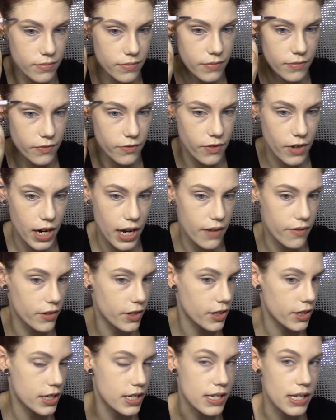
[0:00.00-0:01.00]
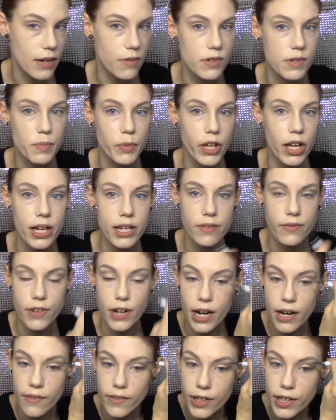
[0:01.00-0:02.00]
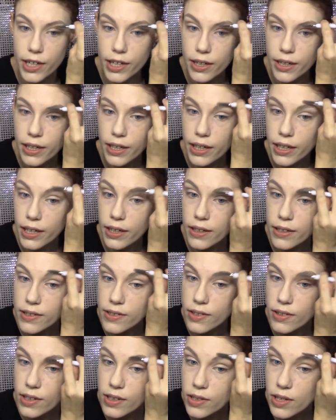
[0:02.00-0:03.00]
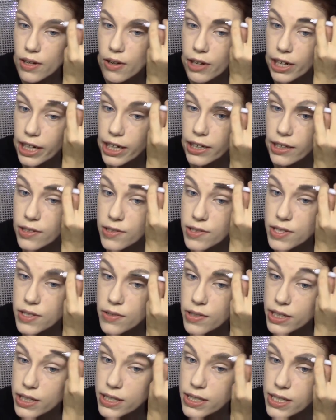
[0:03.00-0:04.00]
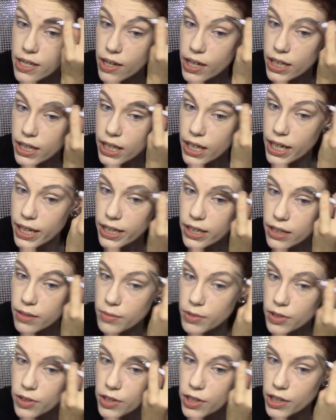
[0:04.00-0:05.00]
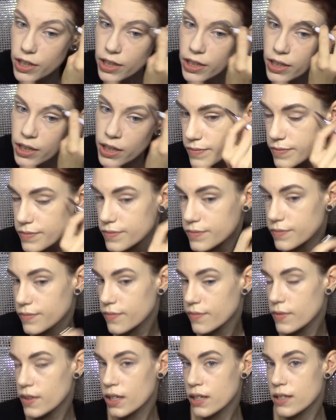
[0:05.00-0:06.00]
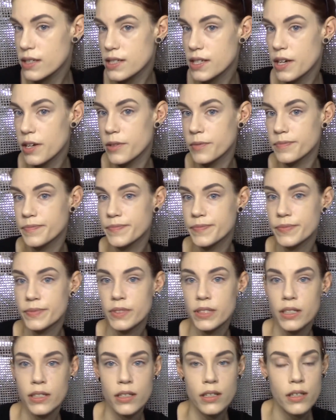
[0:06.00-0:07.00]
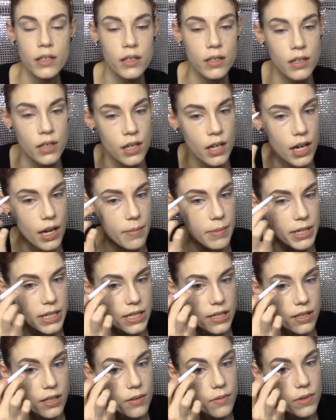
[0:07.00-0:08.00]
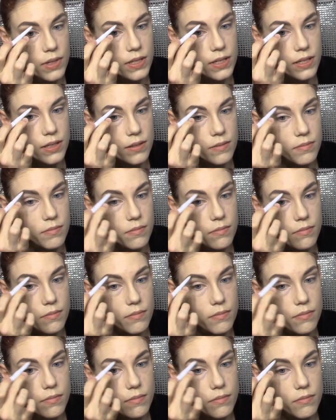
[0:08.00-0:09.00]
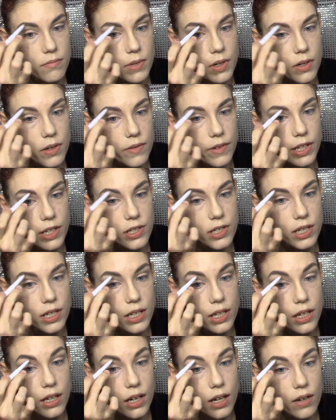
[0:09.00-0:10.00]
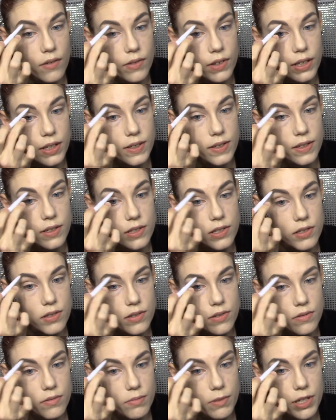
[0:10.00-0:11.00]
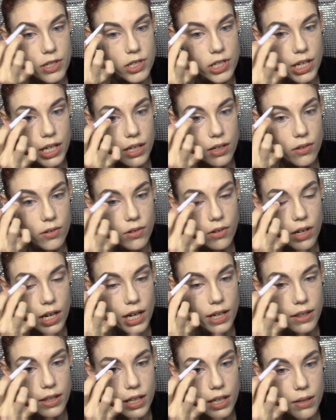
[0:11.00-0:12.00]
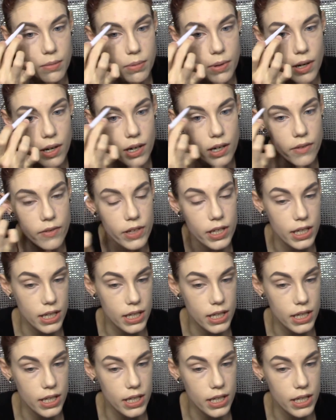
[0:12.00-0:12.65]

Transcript: forever, because I was blonde forever, and so that's how I got used to it, and that's how I like them to look. So, I've been dealing with some motivation and confidence issues with my channel. I think part of it